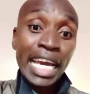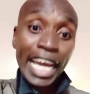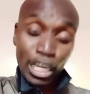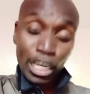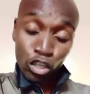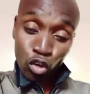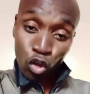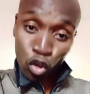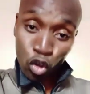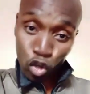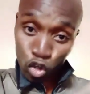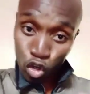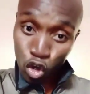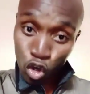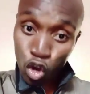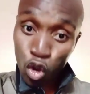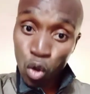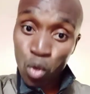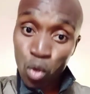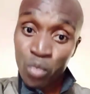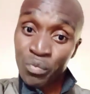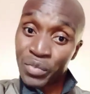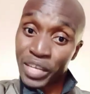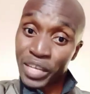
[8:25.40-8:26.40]
and
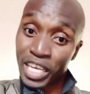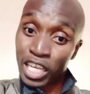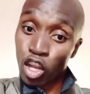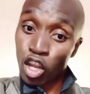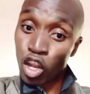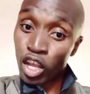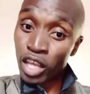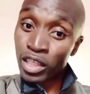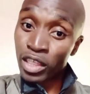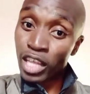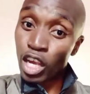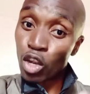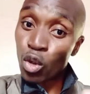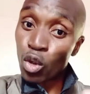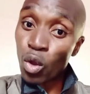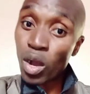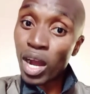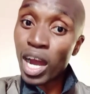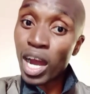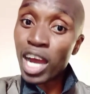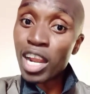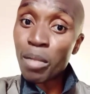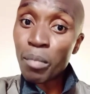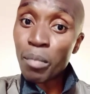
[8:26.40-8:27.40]
grow in the
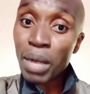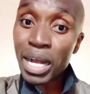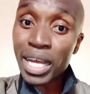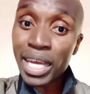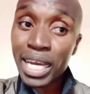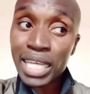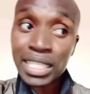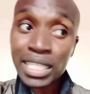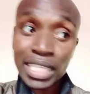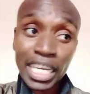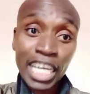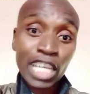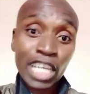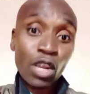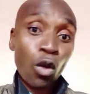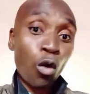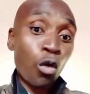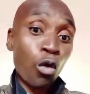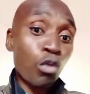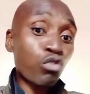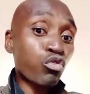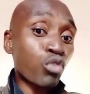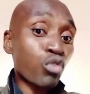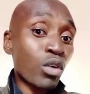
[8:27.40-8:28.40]
local market, and
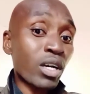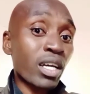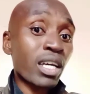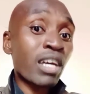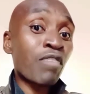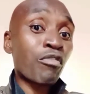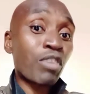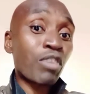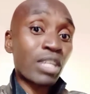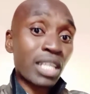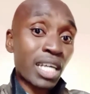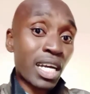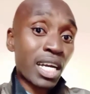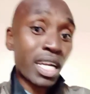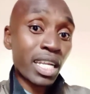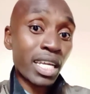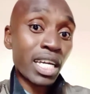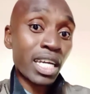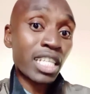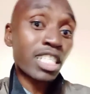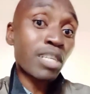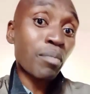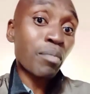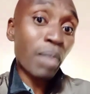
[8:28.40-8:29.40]
also even
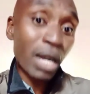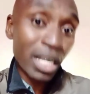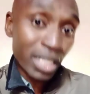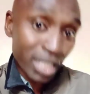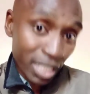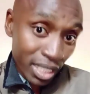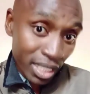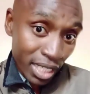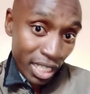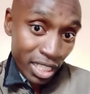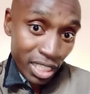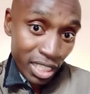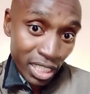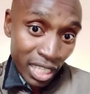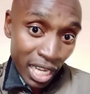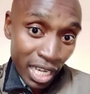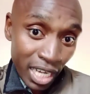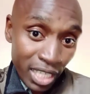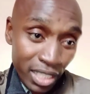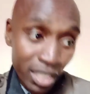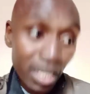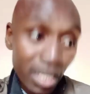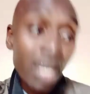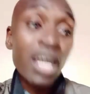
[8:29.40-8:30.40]
create
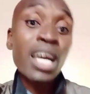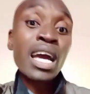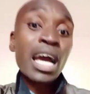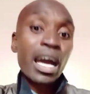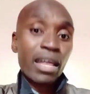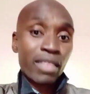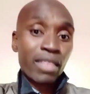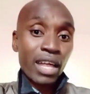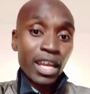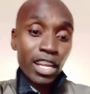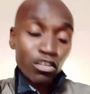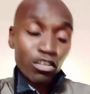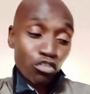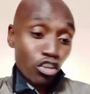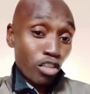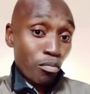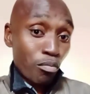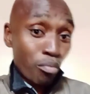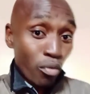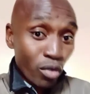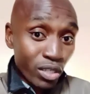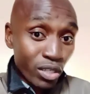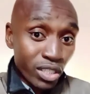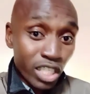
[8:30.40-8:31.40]
multinationals. That is
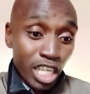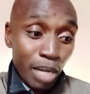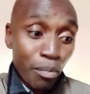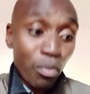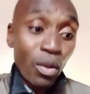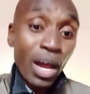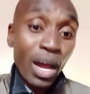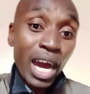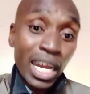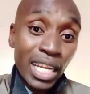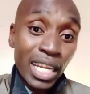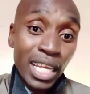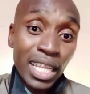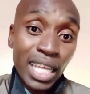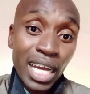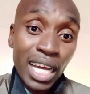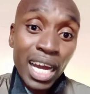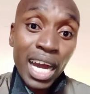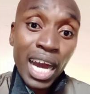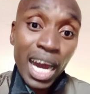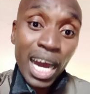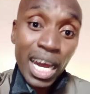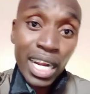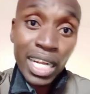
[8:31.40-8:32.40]
not possible under the
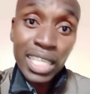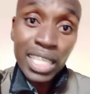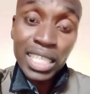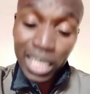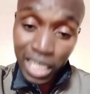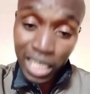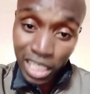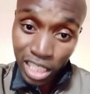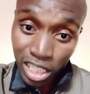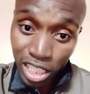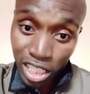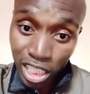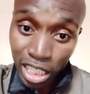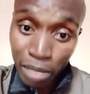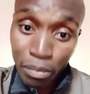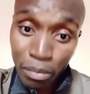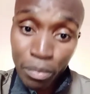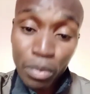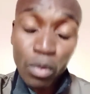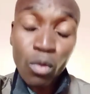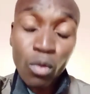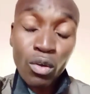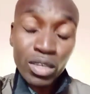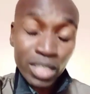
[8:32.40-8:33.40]
current regime,
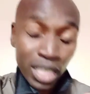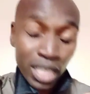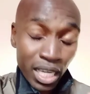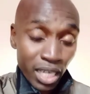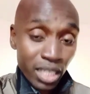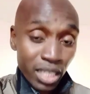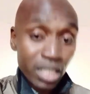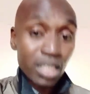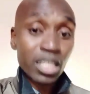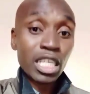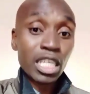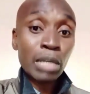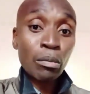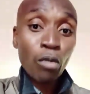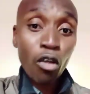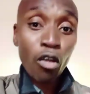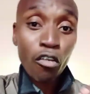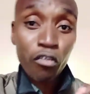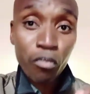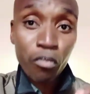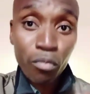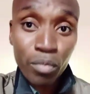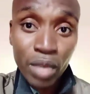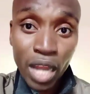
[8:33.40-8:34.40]
because the regime
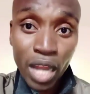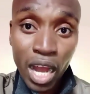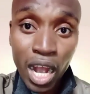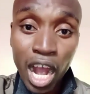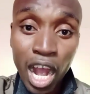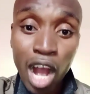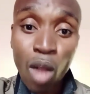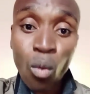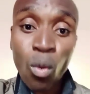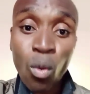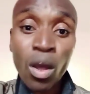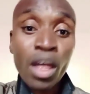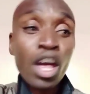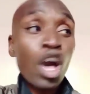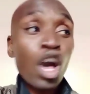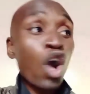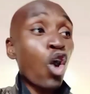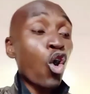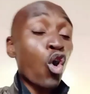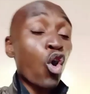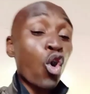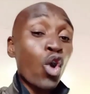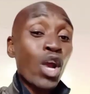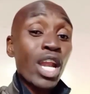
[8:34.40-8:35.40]
of Mnangagwa
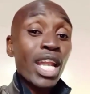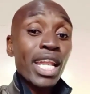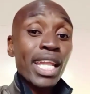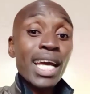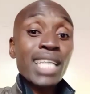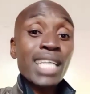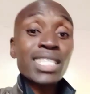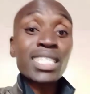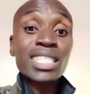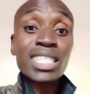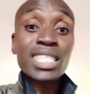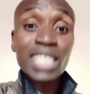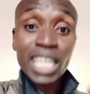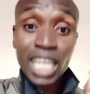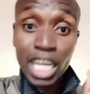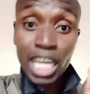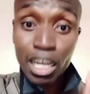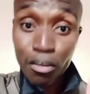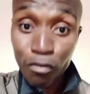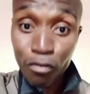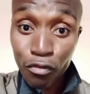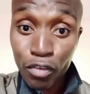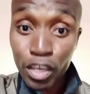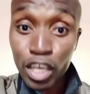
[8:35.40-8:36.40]
collects
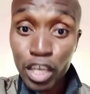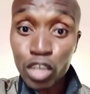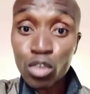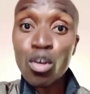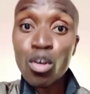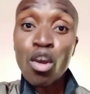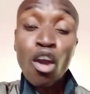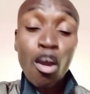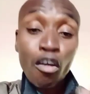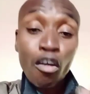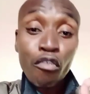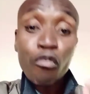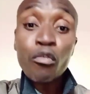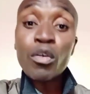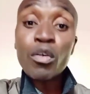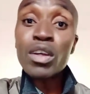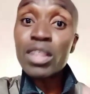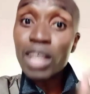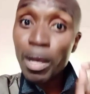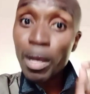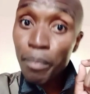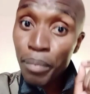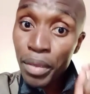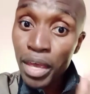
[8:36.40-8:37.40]
revenue for
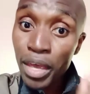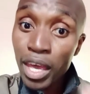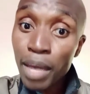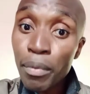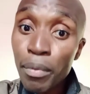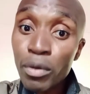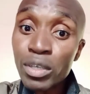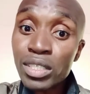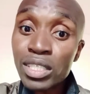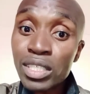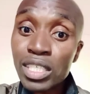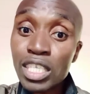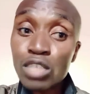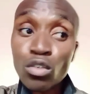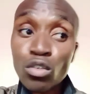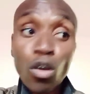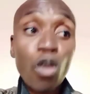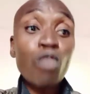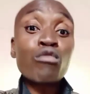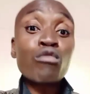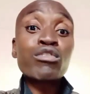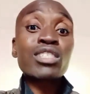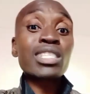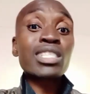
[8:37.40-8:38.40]
the purposes
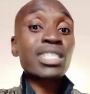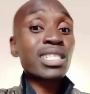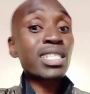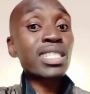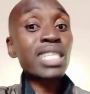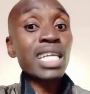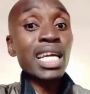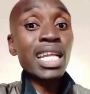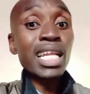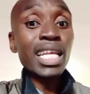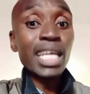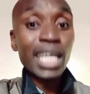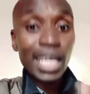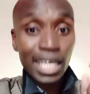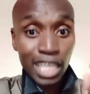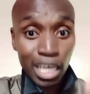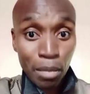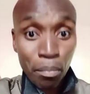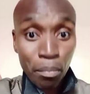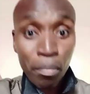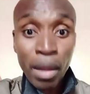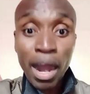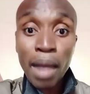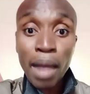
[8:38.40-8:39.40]
of stealing the
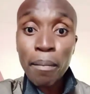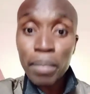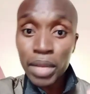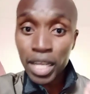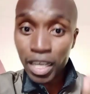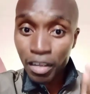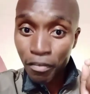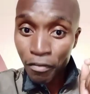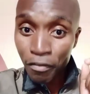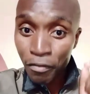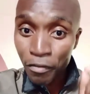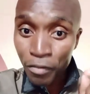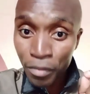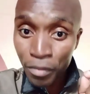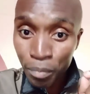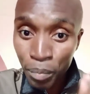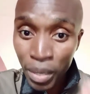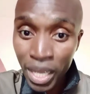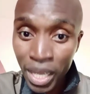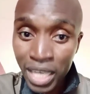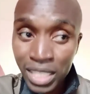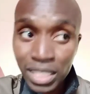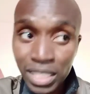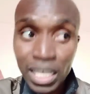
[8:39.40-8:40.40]
public
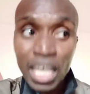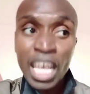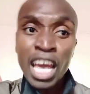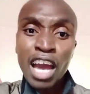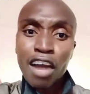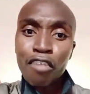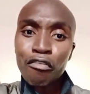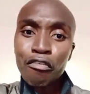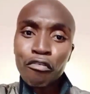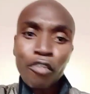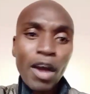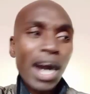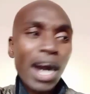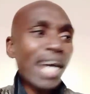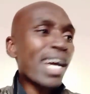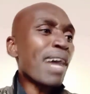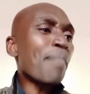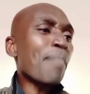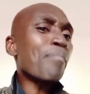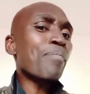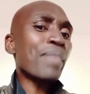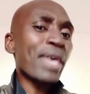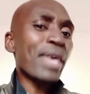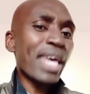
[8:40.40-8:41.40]
purse via
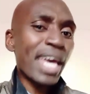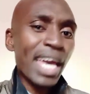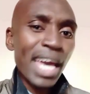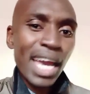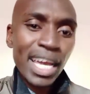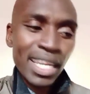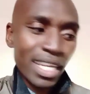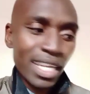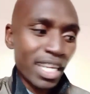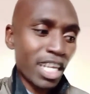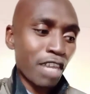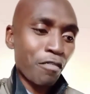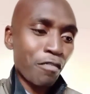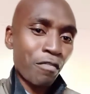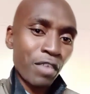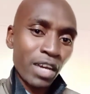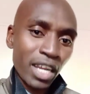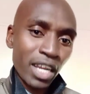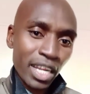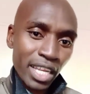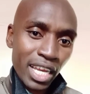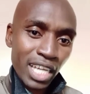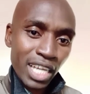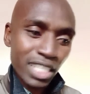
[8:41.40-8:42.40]
many
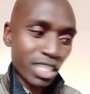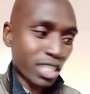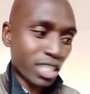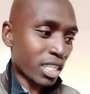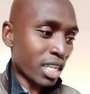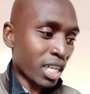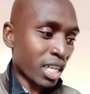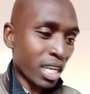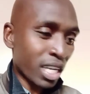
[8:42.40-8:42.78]
nefarious